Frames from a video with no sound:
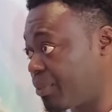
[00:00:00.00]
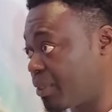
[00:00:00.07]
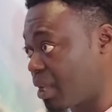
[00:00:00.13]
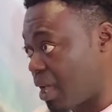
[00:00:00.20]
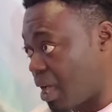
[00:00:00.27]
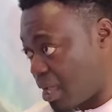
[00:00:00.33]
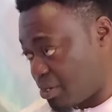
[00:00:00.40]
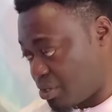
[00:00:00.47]

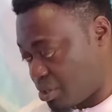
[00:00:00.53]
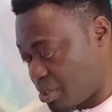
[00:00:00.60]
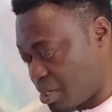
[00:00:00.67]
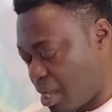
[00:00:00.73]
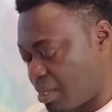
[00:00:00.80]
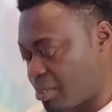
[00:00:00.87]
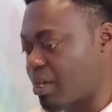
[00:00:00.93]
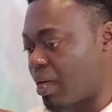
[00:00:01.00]
basically,
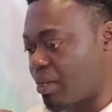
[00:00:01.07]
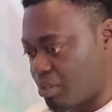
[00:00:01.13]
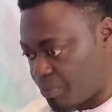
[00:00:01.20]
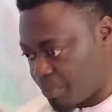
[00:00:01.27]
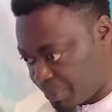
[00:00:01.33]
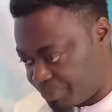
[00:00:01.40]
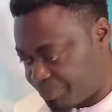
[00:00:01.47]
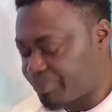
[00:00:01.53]
you should
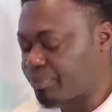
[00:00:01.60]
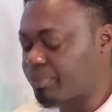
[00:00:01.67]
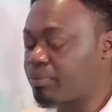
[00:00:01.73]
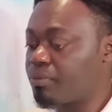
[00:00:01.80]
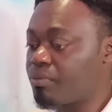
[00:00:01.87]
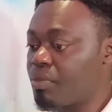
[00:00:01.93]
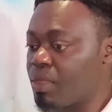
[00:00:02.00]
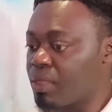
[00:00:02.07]
pay if I
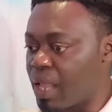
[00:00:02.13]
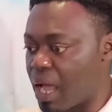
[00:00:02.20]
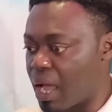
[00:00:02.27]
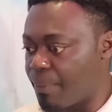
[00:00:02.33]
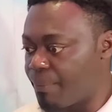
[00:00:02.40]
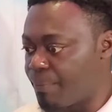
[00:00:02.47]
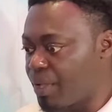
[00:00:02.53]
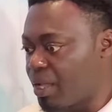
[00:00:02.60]
invite.
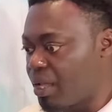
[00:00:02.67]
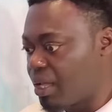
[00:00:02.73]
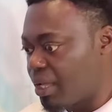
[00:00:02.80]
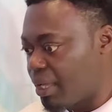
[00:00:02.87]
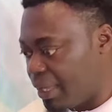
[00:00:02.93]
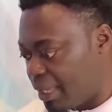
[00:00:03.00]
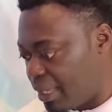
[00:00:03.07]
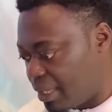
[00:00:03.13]
Now,
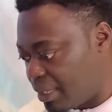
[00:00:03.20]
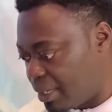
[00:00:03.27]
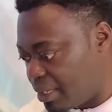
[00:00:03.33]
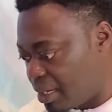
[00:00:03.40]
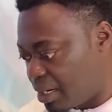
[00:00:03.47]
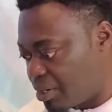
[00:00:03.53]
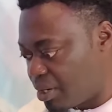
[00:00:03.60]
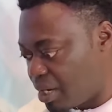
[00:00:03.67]
in
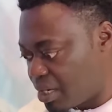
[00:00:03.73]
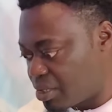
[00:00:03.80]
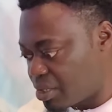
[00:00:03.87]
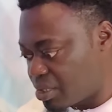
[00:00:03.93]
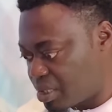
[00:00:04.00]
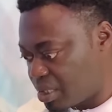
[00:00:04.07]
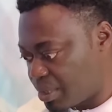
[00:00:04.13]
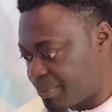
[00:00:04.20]
a
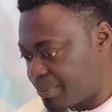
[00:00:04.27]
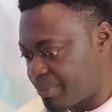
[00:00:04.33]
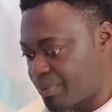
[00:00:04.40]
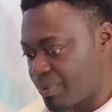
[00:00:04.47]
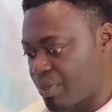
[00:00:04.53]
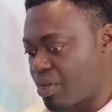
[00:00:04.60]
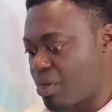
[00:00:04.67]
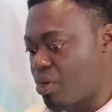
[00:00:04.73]
relationship,
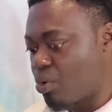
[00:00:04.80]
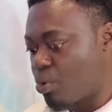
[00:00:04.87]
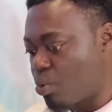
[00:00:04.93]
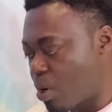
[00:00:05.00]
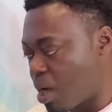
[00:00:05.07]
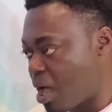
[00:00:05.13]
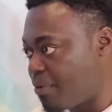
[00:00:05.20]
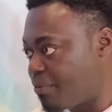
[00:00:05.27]

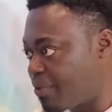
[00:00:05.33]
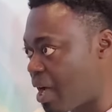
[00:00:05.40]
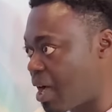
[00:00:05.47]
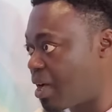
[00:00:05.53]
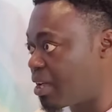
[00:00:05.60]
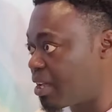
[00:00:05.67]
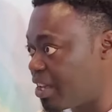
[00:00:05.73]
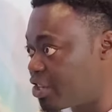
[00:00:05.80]

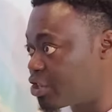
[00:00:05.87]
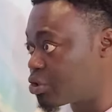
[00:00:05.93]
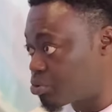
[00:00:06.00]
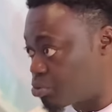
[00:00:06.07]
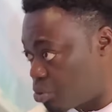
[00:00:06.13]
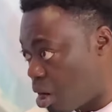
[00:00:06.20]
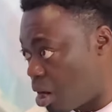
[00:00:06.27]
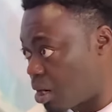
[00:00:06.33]
whoever is
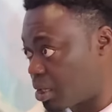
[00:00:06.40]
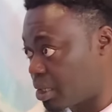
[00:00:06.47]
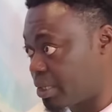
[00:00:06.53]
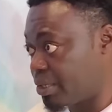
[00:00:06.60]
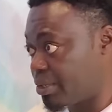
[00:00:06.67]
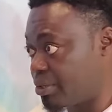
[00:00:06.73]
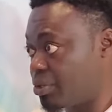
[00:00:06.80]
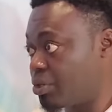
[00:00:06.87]

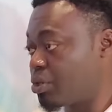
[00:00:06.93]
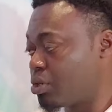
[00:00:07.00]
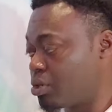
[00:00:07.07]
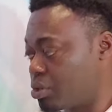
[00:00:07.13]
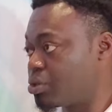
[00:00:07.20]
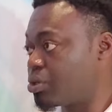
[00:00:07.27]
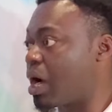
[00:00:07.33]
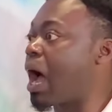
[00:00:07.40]
wrong
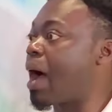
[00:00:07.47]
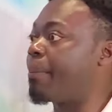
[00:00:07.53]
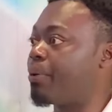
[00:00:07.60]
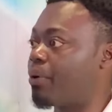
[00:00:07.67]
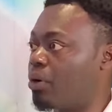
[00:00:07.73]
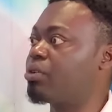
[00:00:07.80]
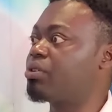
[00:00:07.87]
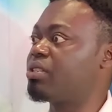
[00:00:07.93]
should
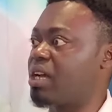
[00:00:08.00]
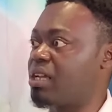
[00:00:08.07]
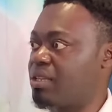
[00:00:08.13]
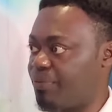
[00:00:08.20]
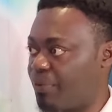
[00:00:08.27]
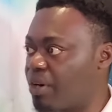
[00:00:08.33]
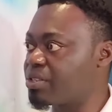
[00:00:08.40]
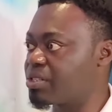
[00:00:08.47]
apologize
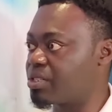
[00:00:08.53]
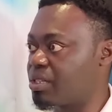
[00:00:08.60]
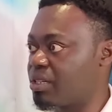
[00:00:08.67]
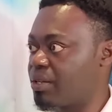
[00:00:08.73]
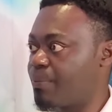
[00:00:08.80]
first.